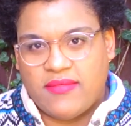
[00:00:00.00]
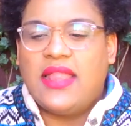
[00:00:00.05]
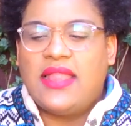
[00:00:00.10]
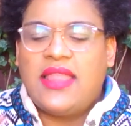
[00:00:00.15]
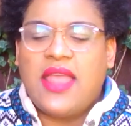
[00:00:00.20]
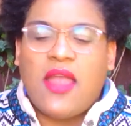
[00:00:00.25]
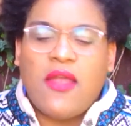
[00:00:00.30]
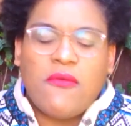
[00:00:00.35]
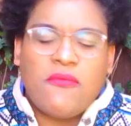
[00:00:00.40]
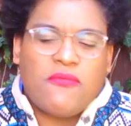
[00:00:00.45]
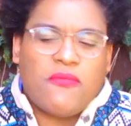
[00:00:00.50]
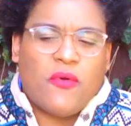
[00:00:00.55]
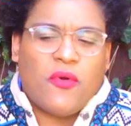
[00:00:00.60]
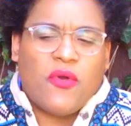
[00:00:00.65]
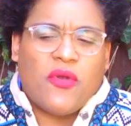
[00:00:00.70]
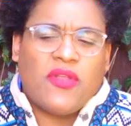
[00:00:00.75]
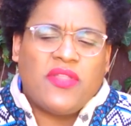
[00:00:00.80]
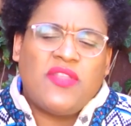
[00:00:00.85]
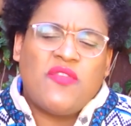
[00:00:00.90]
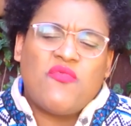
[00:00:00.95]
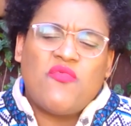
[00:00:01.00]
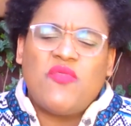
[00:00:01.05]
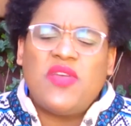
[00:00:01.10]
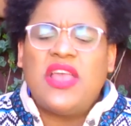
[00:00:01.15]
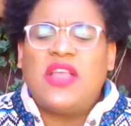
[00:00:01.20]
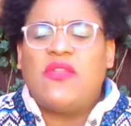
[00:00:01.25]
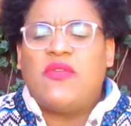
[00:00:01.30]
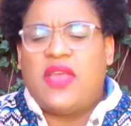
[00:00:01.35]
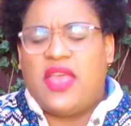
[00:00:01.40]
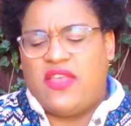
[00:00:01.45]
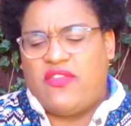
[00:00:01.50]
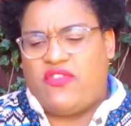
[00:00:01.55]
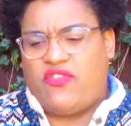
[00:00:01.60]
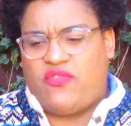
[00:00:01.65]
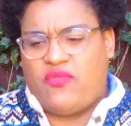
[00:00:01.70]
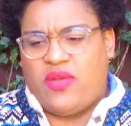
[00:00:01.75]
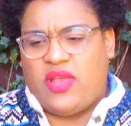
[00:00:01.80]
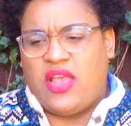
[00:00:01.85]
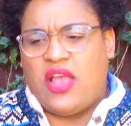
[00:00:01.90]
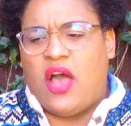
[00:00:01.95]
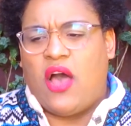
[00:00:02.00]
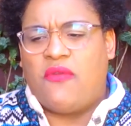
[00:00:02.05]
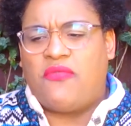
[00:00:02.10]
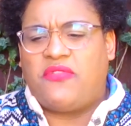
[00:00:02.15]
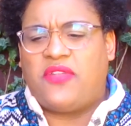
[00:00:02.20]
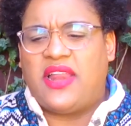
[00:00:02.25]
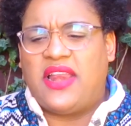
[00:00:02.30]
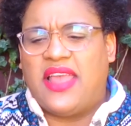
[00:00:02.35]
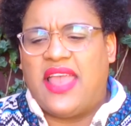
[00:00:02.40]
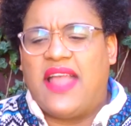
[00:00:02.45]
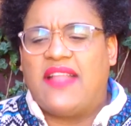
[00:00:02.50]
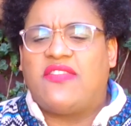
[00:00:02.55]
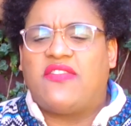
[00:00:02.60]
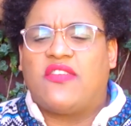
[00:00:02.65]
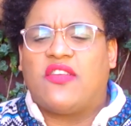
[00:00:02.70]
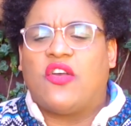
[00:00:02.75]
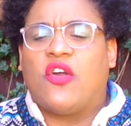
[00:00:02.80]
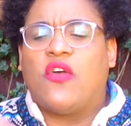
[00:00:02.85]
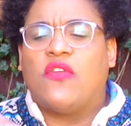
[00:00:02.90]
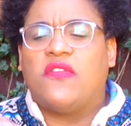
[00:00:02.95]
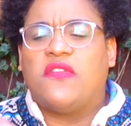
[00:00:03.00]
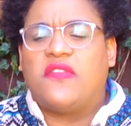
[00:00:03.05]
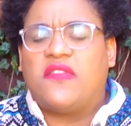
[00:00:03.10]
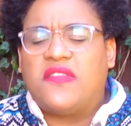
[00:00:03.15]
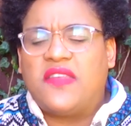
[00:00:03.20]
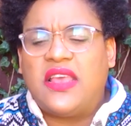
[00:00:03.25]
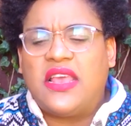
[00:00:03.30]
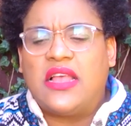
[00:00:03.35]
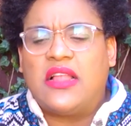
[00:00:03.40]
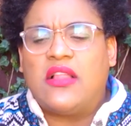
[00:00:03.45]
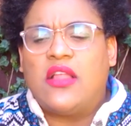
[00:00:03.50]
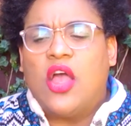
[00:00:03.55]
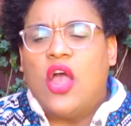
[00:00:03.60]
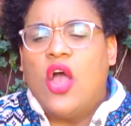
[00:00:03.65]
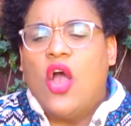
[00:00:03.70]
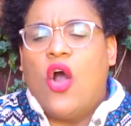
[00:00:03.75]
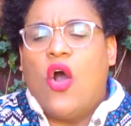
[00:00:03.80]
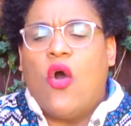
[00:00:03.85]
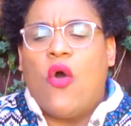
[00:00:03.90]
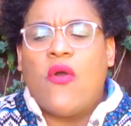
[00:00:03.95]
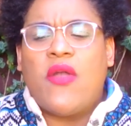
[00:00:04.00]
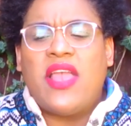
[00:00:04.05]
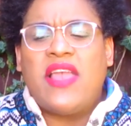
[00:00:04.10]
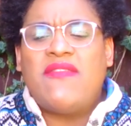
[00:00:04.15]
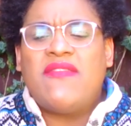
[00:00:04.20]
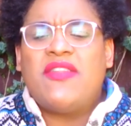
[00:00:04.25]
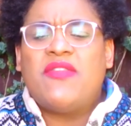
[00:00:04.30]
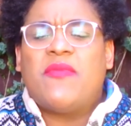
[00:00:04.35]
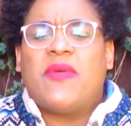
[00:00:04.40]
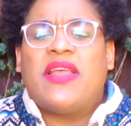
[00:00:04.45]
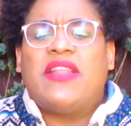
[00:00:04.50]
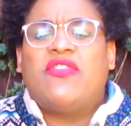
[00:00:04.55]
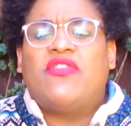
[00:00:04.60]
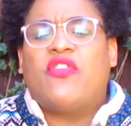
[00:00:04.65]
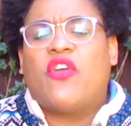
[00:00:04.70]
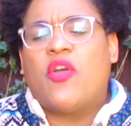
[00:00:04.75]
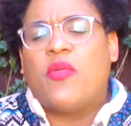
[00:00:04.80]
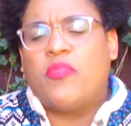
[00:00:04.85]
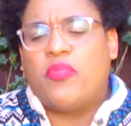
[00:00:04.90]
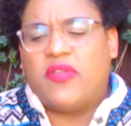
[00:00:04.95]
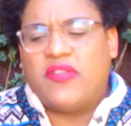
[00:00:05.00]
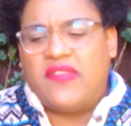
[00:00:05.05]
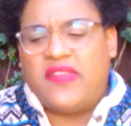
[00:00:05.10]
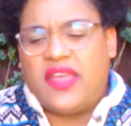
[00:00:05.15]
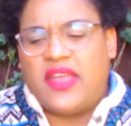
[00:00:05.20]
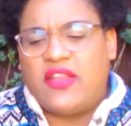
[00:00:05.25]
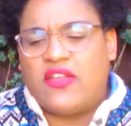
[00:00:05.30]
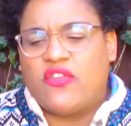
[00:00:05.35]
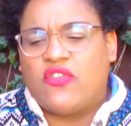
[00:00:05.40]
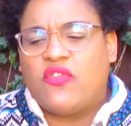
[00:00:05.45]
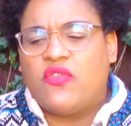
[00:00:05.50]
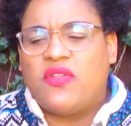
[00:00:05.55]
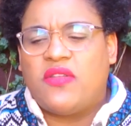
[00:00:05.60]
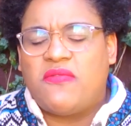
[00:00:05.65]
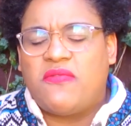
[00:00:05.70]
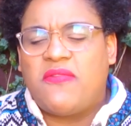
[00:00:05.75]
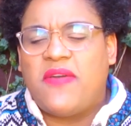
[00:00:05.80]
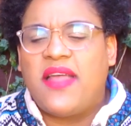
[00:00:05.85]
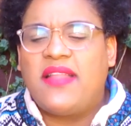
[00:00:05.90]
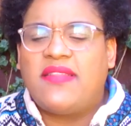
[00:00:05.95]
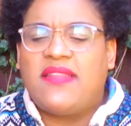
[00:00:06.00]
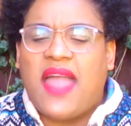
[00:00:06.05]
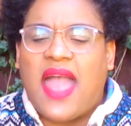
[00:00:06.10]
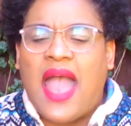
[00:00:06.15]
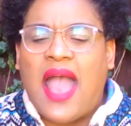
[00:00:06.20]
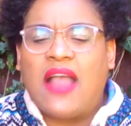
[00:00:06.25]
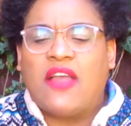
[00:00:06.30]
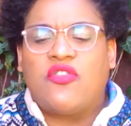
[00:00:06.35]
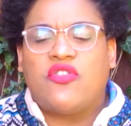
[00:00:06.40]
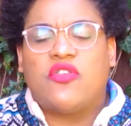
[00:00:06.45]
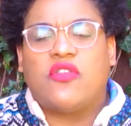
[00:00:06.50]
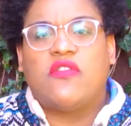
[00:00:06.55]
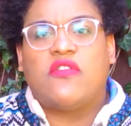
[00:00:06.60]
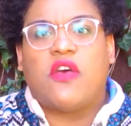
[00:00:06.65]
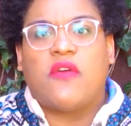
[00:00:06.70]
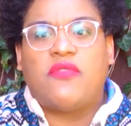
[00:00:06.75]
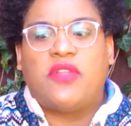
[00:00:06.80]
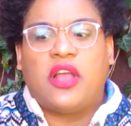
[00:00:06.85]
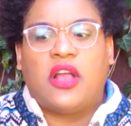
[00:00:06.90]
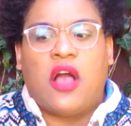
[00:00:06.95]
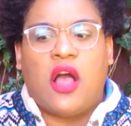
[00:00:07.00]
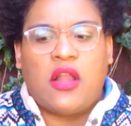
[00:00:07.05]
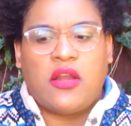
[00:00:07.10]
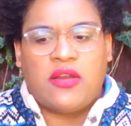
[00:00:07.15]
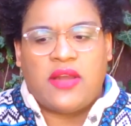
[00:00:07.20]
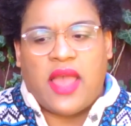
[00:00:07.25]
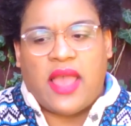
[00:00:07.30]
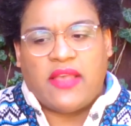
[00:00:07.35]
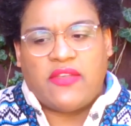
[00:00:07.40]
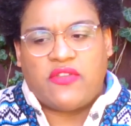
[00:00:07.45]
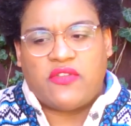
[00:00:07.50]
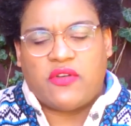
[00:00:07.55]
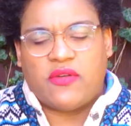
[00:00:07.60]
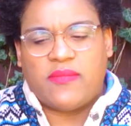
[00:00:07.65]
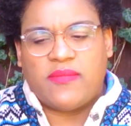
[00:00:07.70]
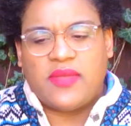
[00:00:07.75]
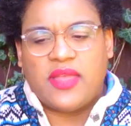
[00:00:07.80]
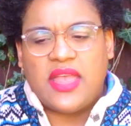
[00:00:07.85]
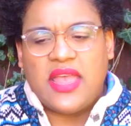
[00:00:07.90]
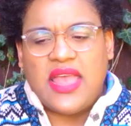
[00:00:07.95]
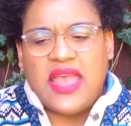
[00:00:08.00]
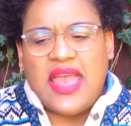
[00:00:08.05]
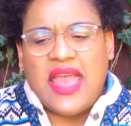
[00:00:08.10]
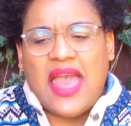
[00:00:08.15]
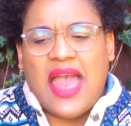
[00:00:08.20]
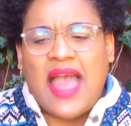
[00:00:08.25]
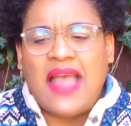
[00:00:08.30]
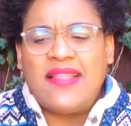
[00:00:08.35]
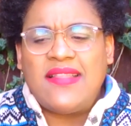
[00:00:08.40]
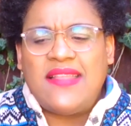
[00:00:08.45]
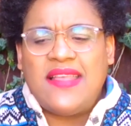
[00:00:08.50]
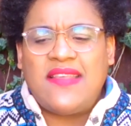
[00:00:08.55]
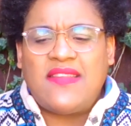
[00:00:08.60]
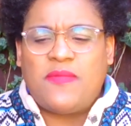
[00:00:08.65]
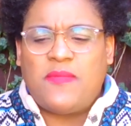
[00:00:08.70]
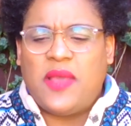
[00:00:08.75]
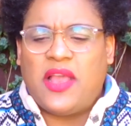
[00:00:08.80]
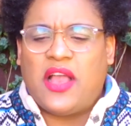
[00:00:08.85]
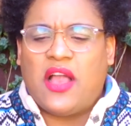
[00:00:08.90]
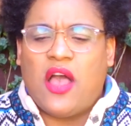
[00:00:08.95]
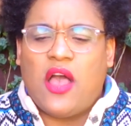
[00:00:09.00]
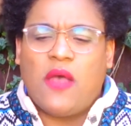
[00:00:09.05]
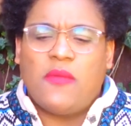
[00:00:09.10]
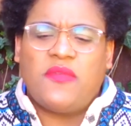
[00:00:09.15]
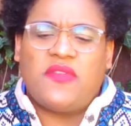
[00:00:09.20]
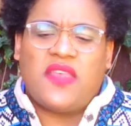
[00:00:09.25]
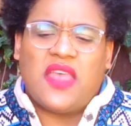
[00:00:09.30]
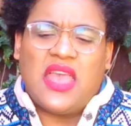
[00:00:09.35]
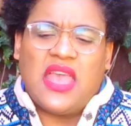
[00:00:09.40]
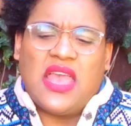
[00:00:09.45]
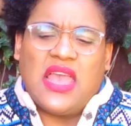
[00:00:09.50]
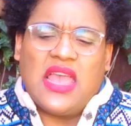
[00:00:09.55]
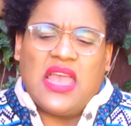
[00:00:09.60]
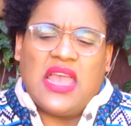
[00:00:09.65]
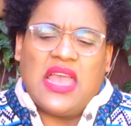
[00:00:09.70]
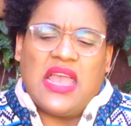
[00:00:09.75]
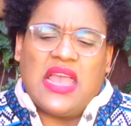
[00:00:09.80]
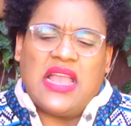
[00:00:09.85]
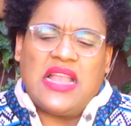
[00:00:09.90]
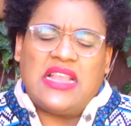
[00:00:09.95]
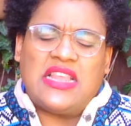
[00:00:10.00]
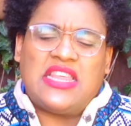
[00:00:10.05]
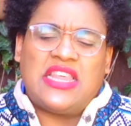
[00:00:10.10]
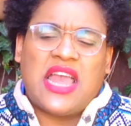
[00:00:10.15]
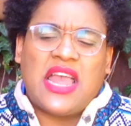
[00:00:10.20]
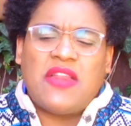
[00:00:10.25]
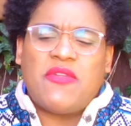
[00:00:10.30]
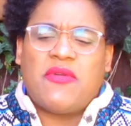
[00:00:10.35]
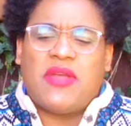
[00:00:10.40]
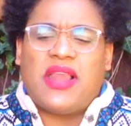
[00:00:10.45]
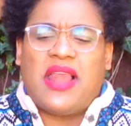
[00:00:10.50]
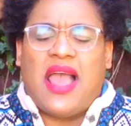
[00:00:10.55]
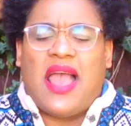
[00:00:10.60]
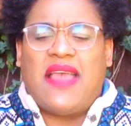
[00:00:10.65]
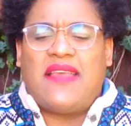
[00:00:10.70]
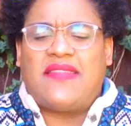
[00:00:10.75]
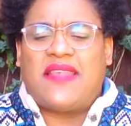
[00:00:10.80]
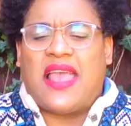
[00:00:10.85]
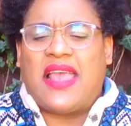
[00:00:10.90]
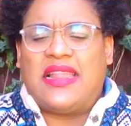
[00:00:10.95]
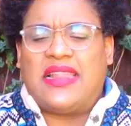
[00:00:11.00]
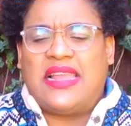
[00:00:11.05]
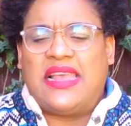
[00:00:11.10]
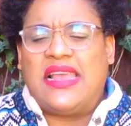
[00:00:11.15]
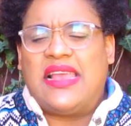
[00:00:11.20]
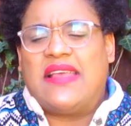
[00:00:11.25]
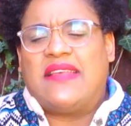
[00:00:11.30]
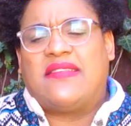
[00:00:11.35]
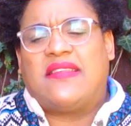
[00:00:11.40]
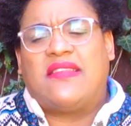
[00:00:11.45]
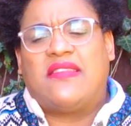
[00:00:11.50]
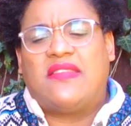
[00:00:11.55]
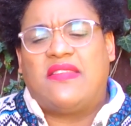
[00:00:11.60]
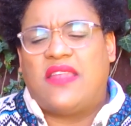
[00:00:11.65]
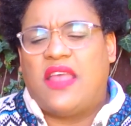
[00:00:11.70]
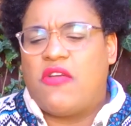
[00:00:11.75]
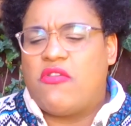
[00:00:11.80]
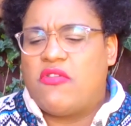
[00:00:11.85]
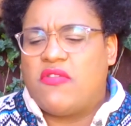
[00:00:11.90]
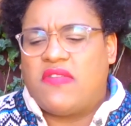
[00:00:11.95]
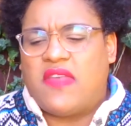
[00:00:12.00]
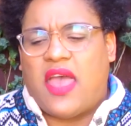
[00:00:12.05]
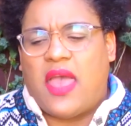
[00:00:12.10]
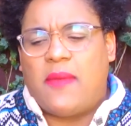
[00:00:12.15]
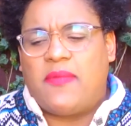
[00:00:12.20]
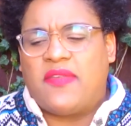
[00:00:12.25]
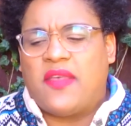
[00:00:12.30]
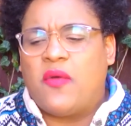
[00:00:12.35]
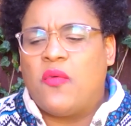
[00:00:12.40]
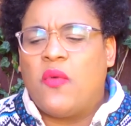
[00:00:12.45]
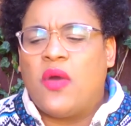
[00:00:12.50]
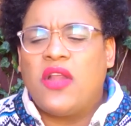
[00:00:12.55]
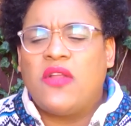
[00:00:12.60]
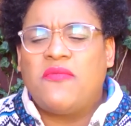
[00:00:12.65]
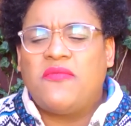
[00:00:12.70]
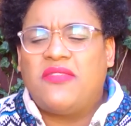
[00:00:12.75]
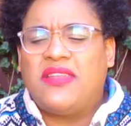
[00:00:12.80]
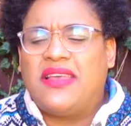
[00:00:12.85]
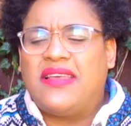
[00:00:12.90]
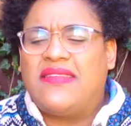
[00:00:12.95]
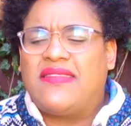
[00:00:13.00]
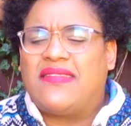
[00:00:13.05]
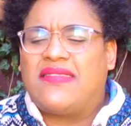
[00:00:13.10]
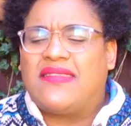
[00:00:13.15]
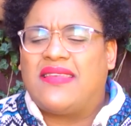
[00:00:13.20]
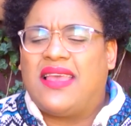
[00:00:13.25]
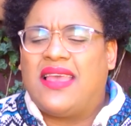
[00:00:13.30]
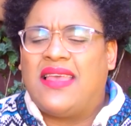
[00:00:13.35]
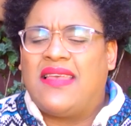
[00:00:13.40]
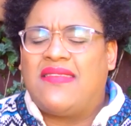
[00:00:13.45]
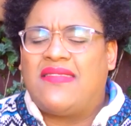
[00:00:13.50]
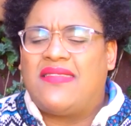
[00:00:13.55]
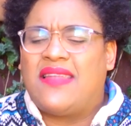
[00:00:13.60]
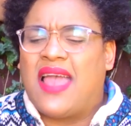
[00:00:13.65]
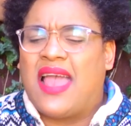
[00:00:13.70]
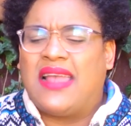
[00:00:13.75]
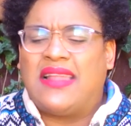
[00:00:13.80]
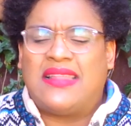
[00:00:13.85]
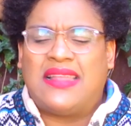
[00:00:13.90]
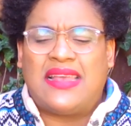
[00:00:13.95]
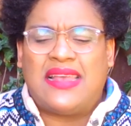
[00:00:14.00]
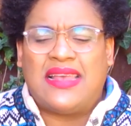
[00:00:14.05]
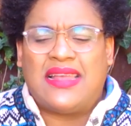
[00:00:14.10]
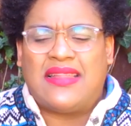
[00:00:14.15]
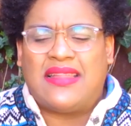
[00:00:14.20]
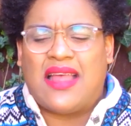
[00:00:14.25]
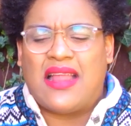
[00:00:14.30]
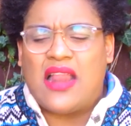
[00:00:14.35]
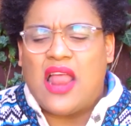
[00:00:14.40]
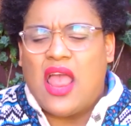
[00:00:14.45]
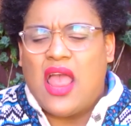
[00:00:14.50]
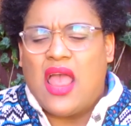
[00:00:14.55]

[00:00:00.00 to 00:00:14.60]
Therefore, the real history often gets concealed or even reinterpreted to defend the actions of the colonizer. And this becomes generalized ideas and stereotypes, and one of these is the idea that